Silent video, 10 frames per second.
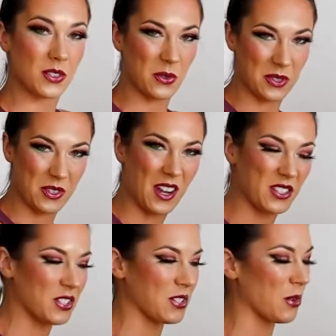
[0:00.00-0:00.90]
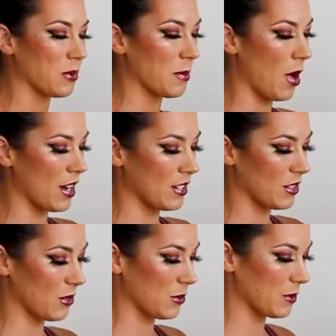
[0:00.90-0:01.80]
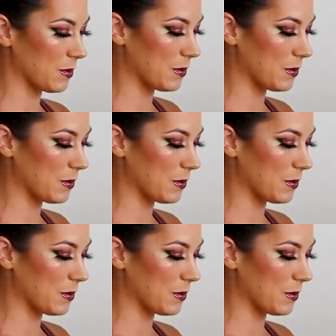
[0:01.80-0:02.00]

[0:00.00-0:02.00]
so it's a nice stone bodysuit.